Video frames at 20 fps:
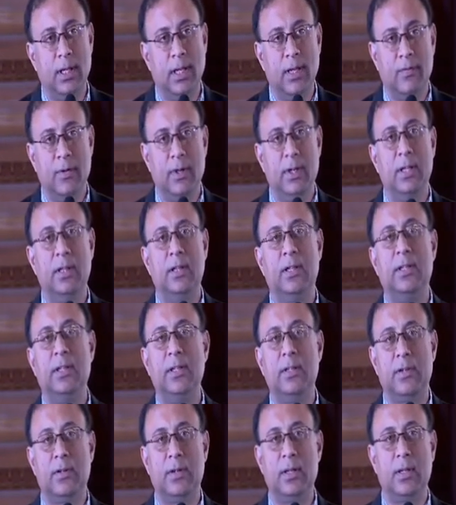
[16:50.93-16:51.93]
Even in the
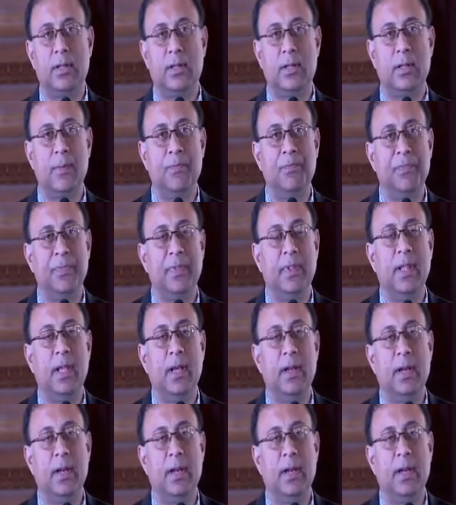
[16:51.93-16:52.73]
districts, there are